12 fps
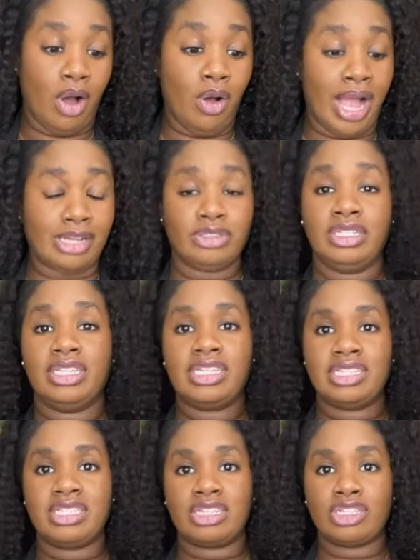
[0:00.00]
Oh, actually,
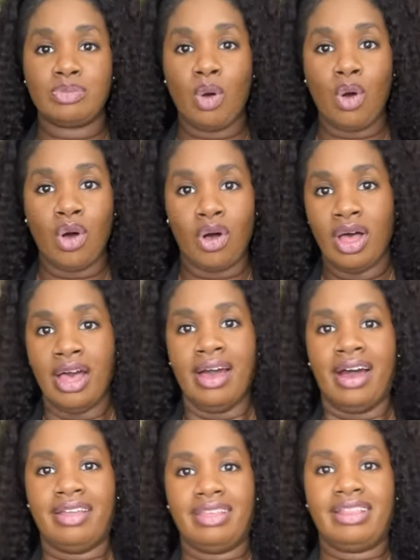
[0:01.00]
this is a small.
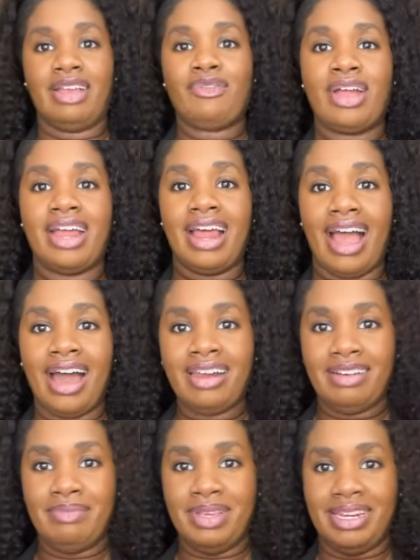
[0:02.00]
I think they ran out
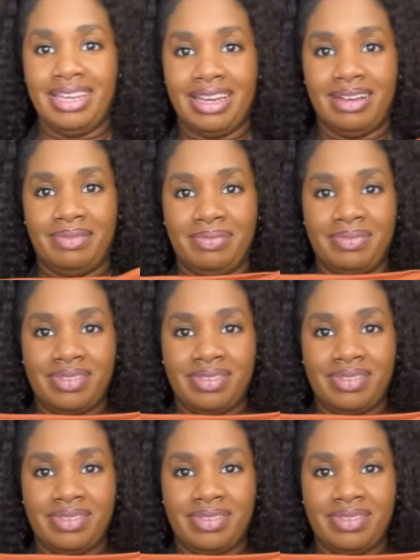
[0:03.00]
of medium.